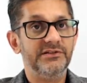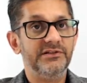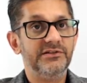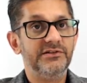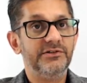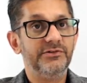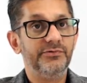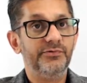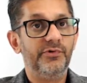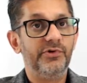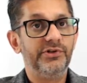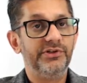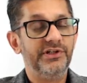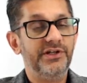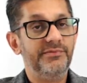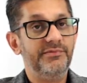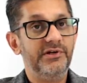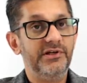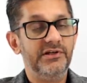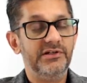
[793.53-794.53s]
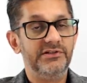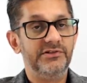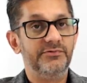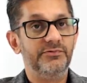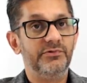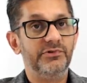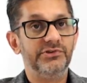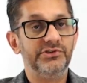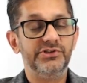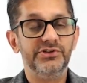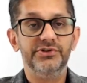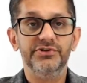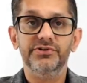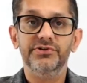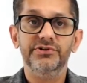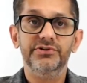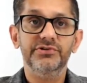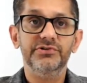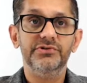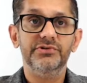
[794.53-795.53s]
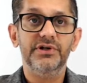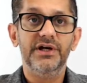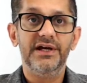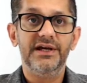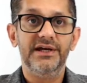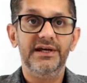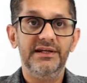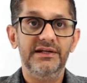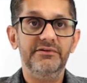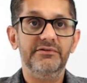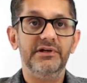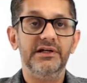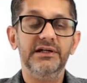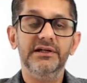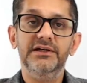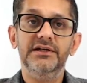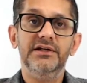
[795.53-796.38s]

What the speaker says: This is what the immigration wants you to do anyway.